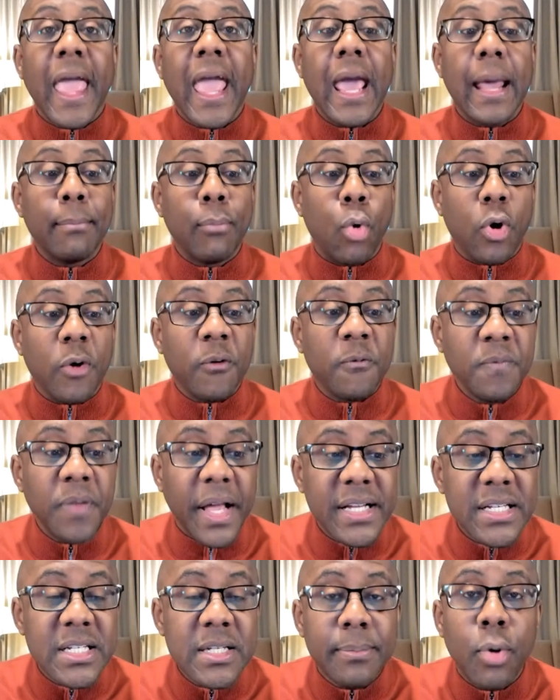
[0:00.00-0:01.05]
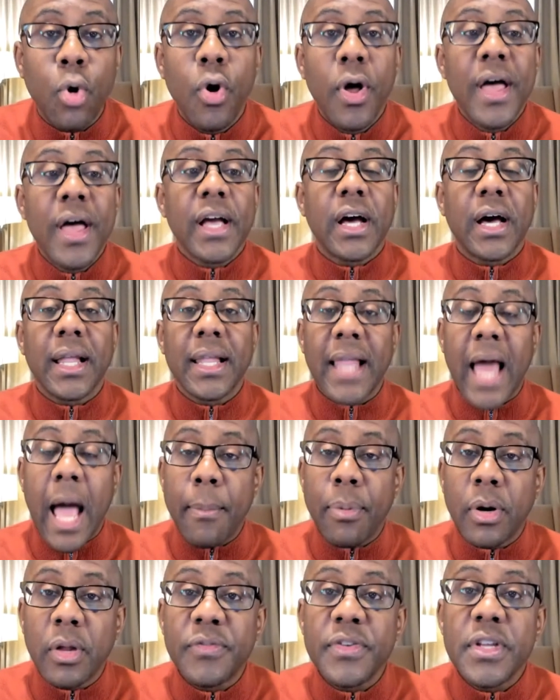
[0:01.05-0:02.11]
and more flexible,
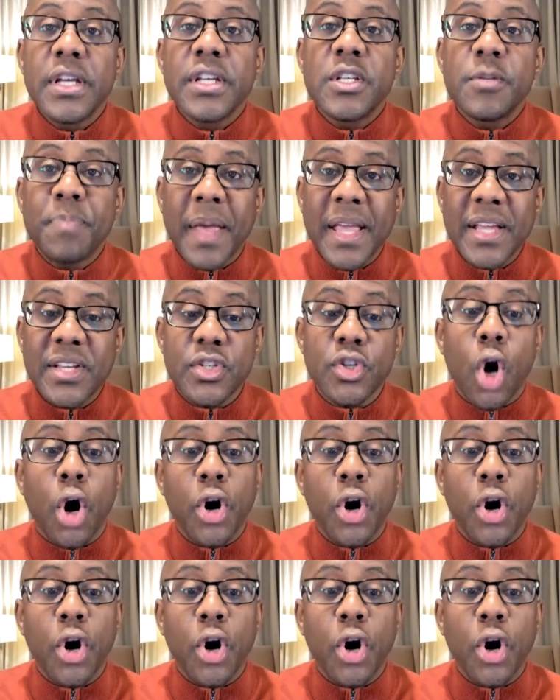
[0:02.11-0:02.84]
collaborative spaces.